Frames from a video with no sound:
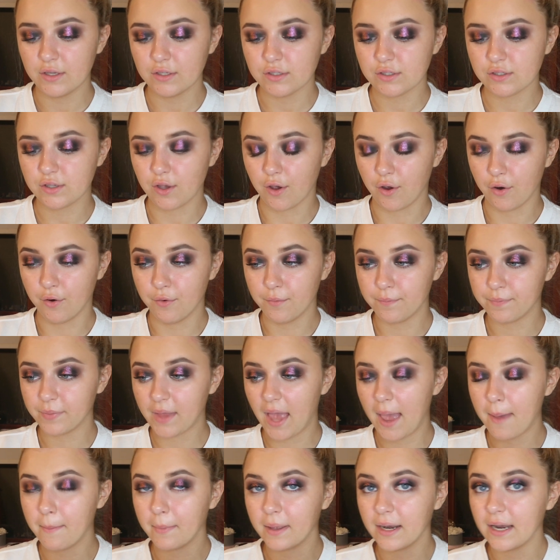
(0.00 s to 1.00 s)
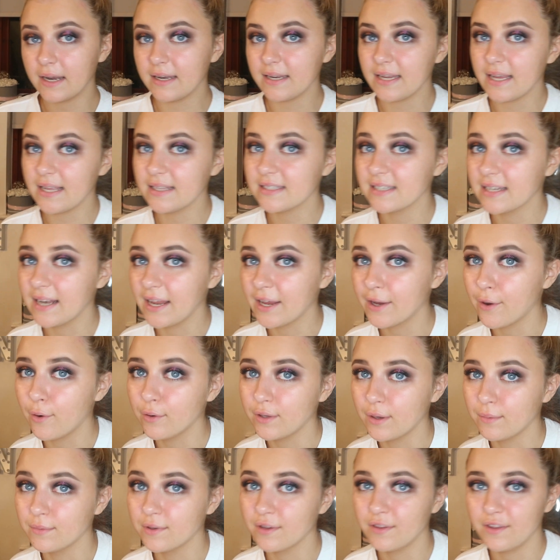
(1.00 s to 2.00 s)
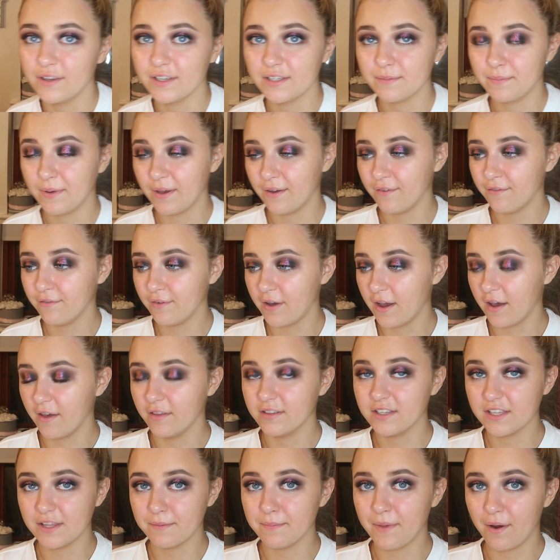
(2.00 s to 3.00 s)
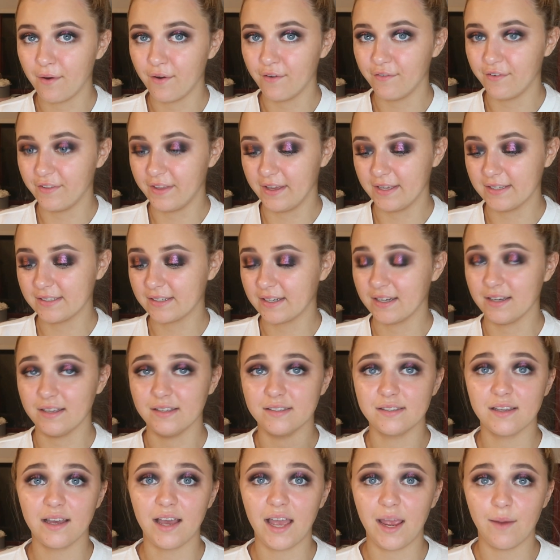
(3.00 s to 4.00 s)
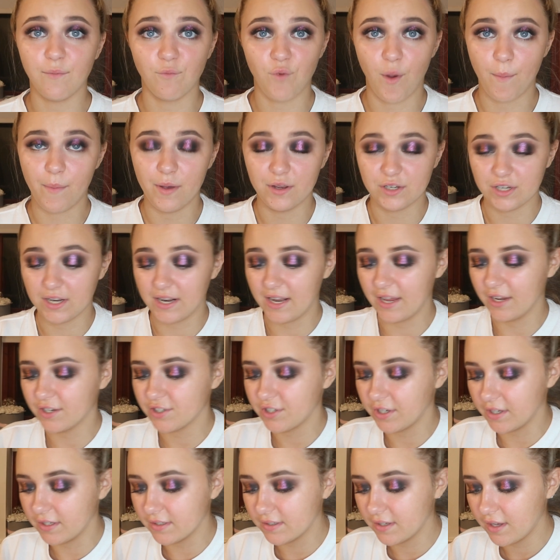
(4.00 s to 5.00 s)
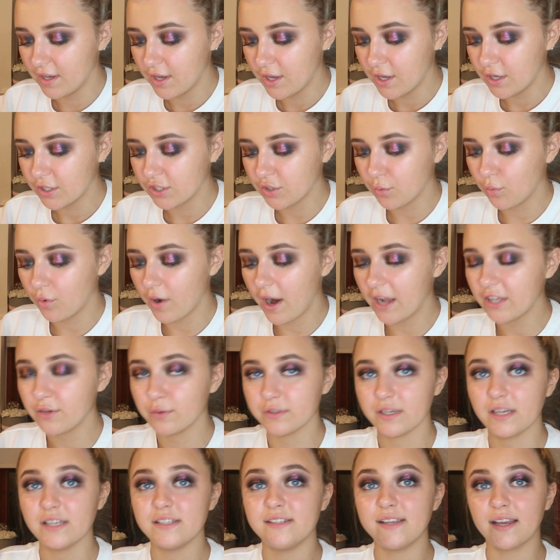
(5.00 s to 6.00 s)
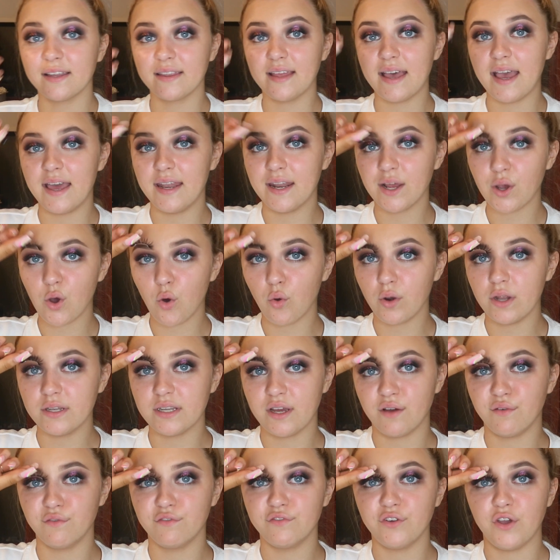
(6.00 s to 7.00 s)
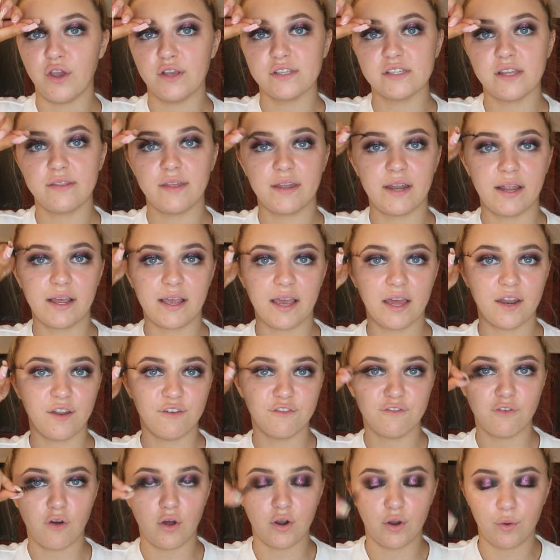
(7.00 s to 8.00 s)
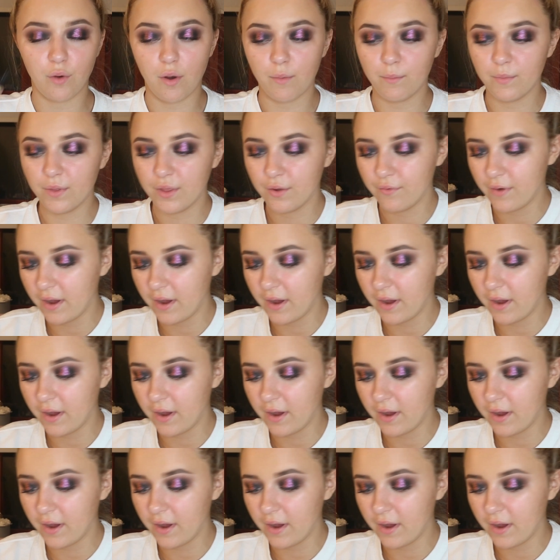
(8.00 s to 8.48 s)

So I'm gonna need to like go down to this bit, to the mirror for this, because I'm rubbish at lashes. So what I do is I stick the inner corner down first and then I kind of follow on with the